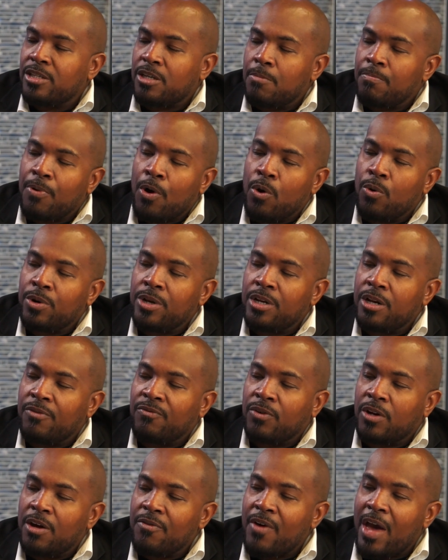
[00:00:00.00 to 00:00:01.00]
component of
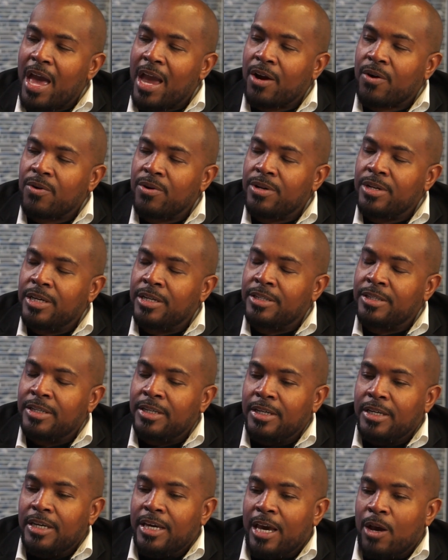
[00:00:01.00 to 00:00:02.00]
Love Akron and
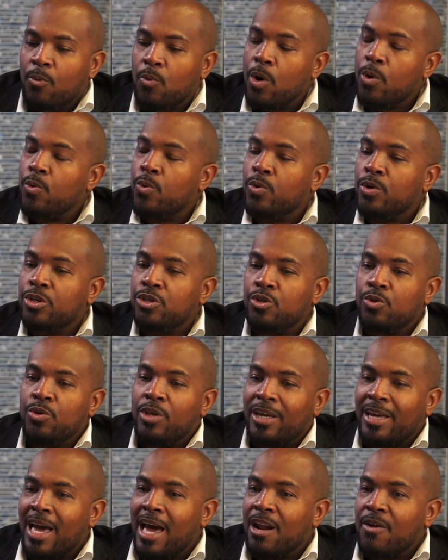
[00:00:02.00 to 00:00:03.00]
what we want to do to
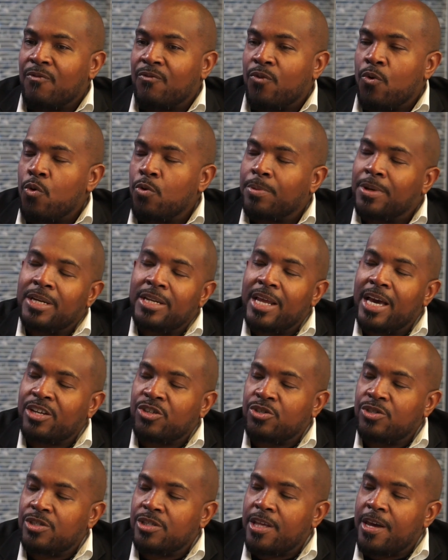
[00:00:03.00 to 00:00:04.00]
kind of form
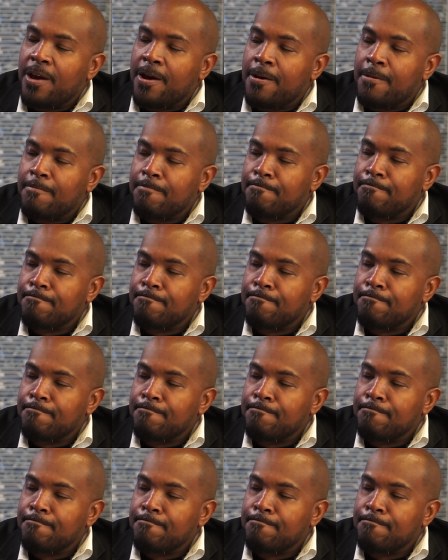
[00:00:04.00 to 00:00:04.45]
connections there.